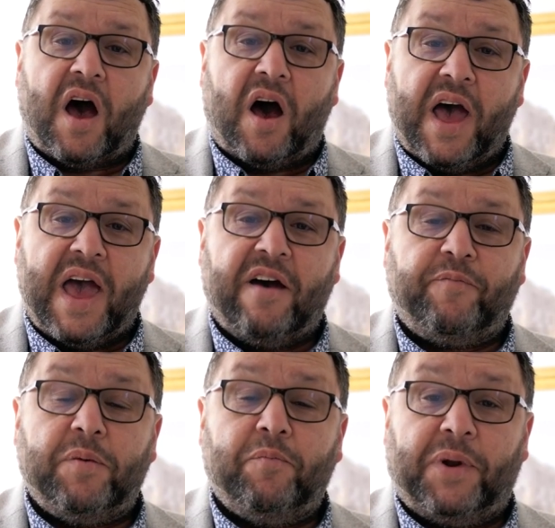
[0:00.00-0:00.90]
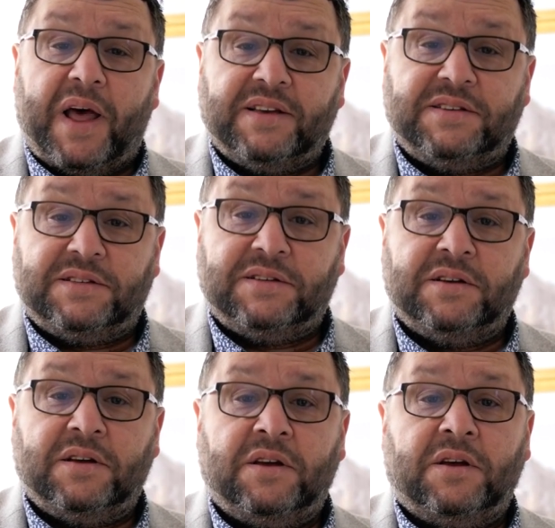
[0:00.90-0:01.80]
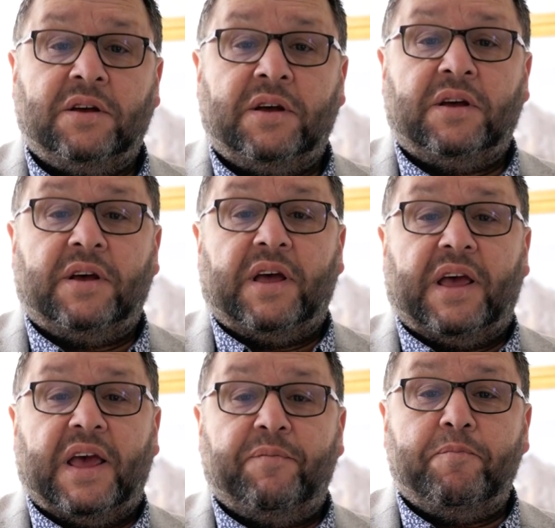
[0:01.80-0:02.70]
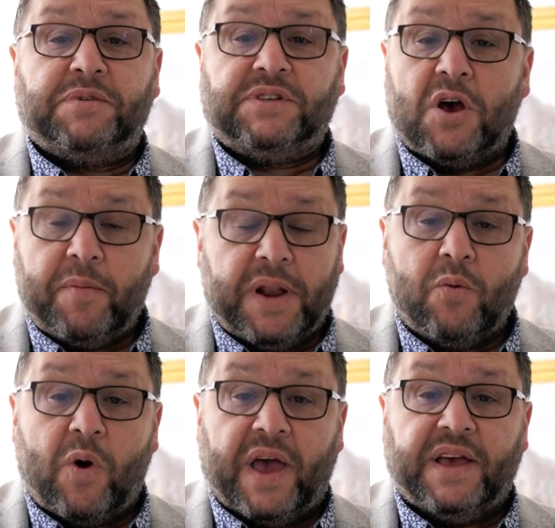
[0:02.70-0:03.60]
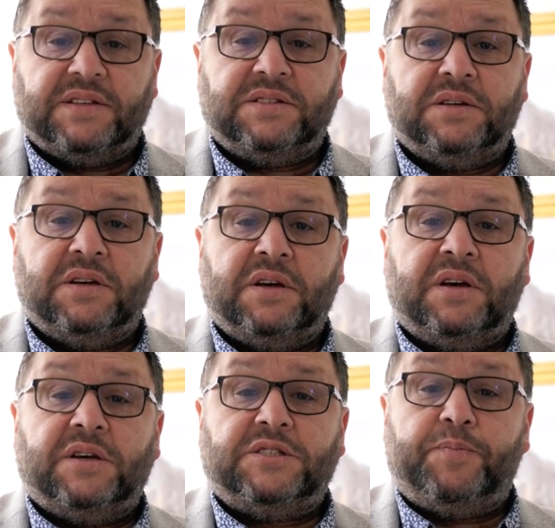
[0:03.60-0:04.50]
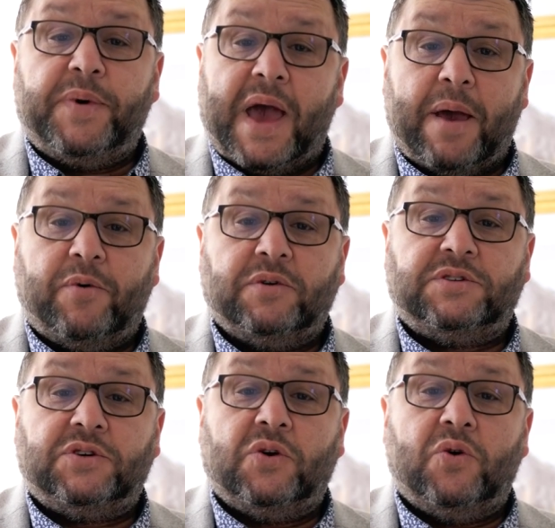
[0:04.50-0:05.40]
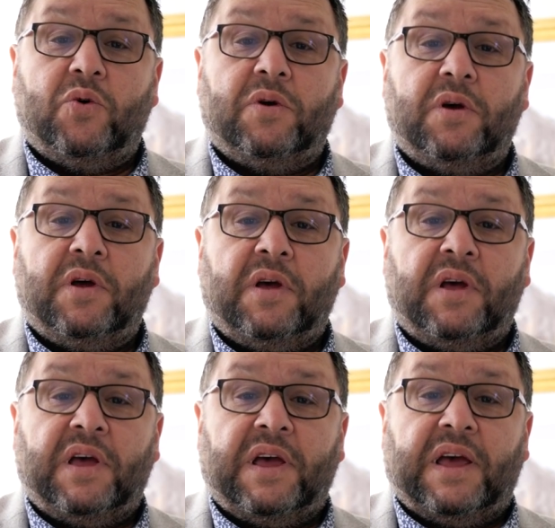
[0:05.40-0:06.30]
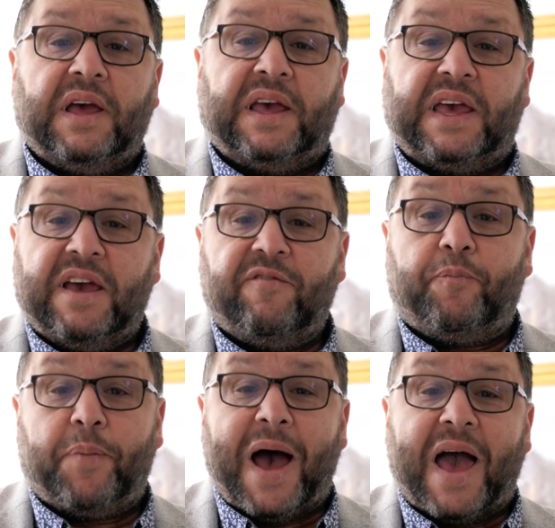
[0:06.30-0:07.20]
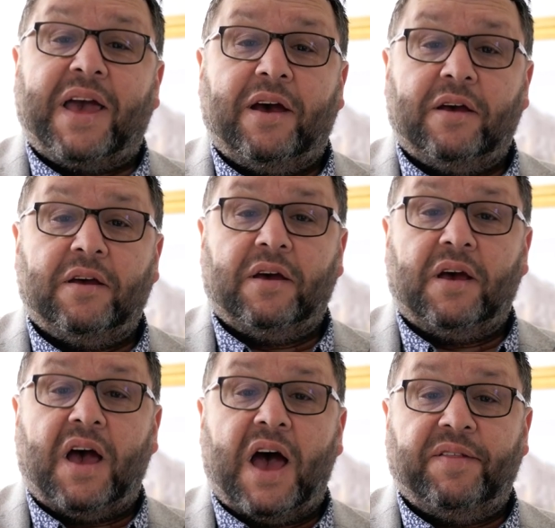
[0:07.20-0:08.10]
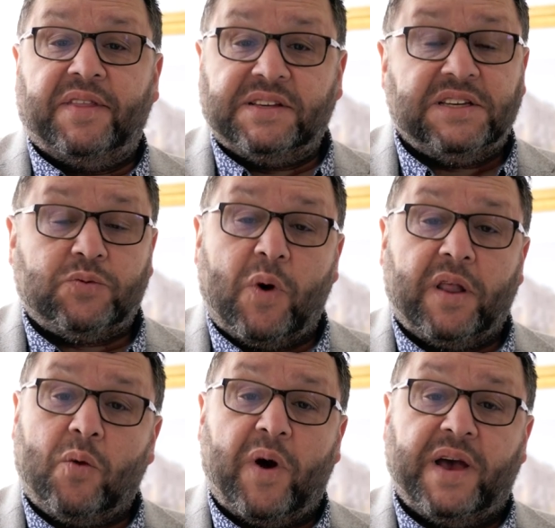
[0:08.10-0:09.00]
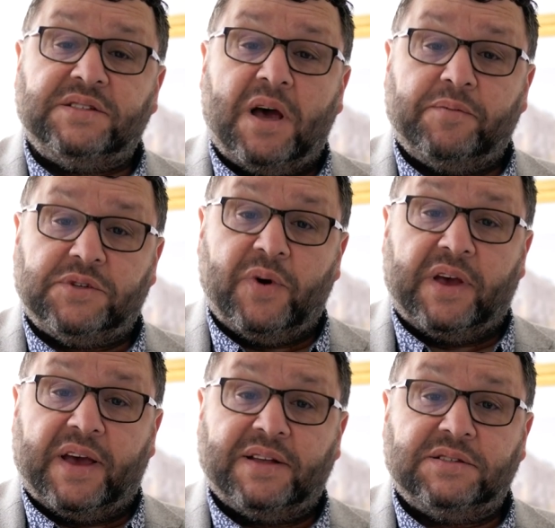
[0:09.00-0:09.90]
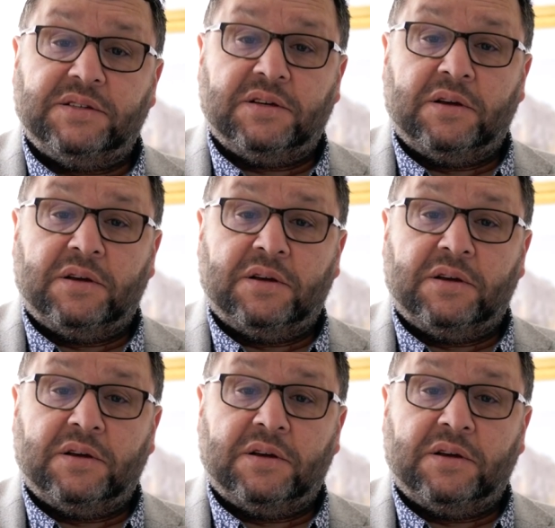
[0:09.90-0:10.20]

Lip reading: I have been blessed in so many ways to be able to give back, and this is one of the ways I'm doing it.